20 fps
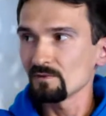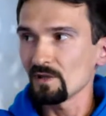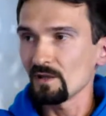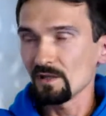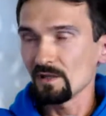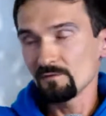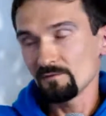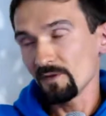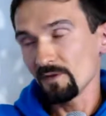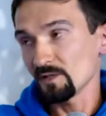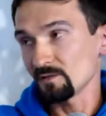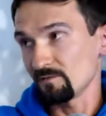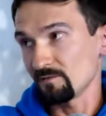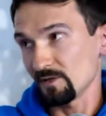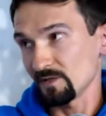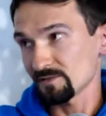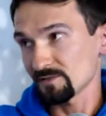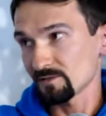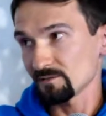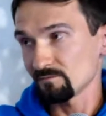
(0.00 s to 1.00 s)
and fail
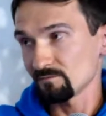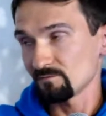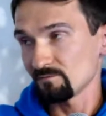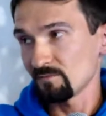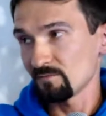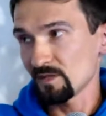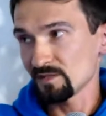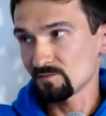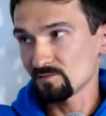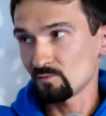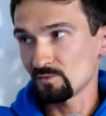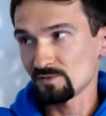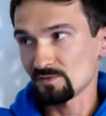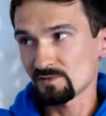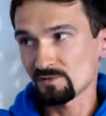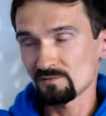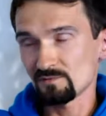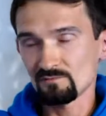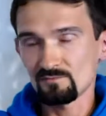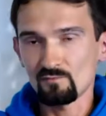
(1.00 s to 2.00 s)
fast. That's
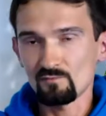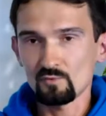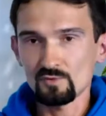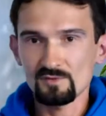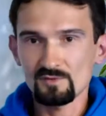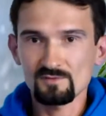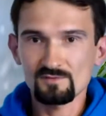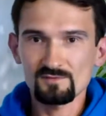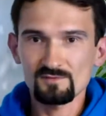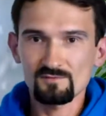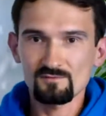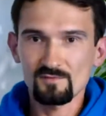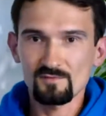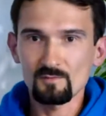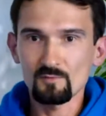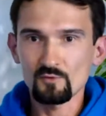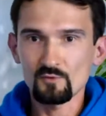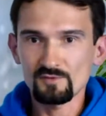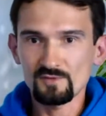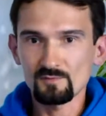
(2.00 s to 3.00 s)
what's the
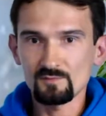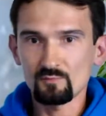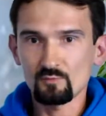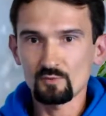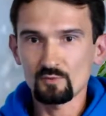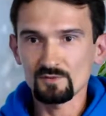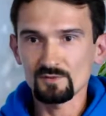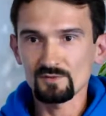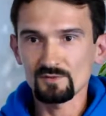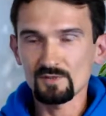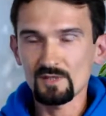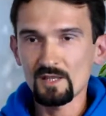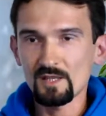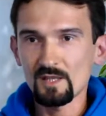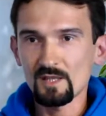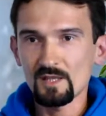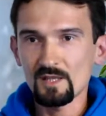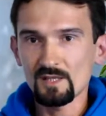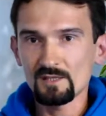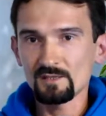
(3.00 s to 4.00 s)
most important.
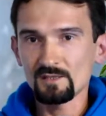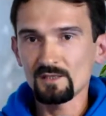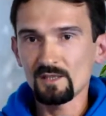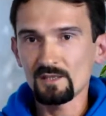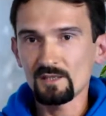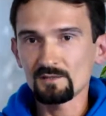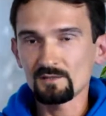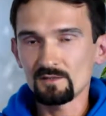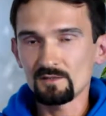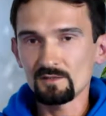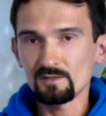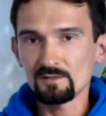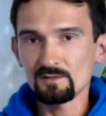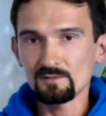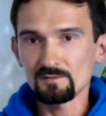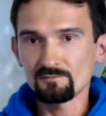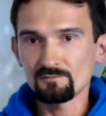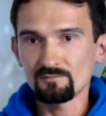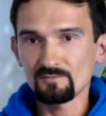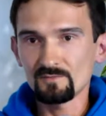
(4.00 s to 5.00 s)
And again,
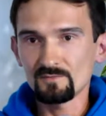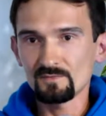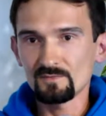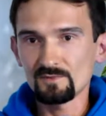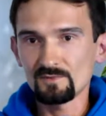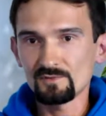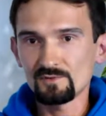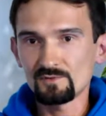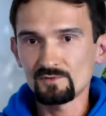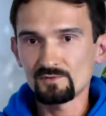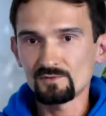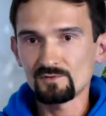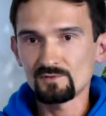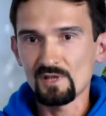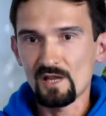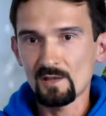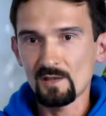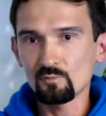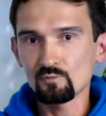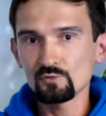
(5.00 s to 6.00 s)

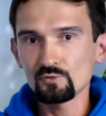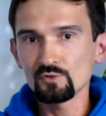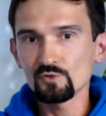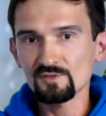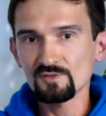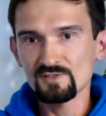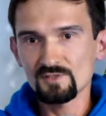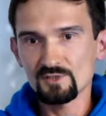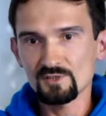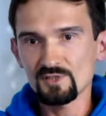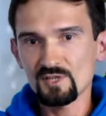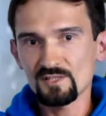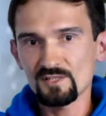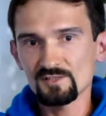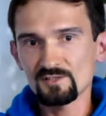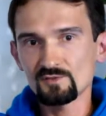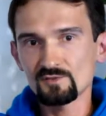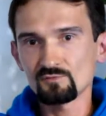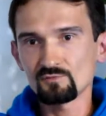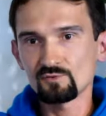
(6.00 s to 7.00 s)
I would not
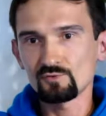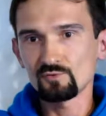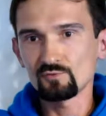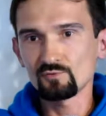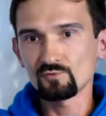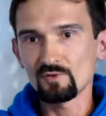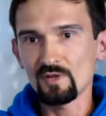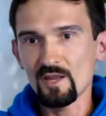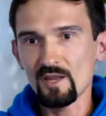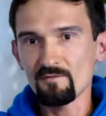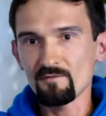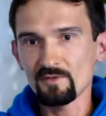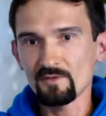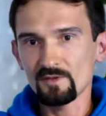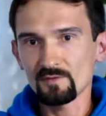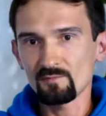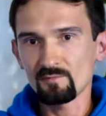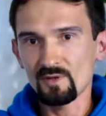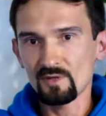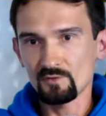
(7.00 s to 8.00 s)
suggest to do
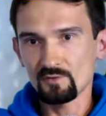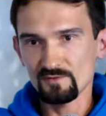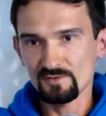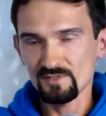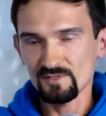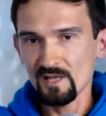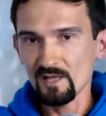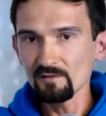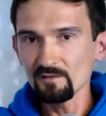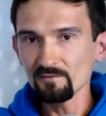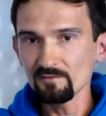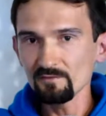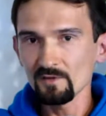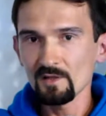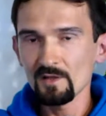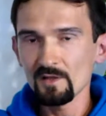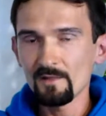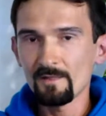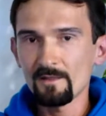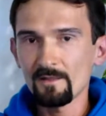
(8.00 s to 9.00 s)
everything by yourself,
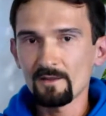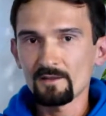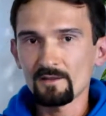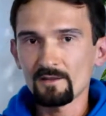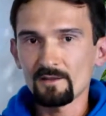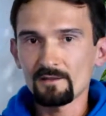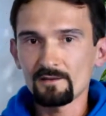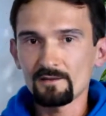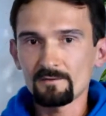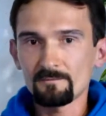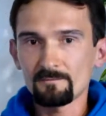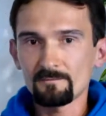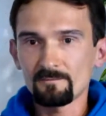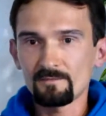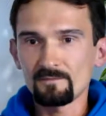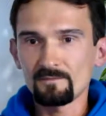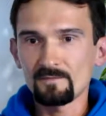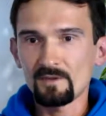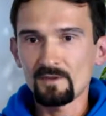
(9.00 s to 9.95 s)
and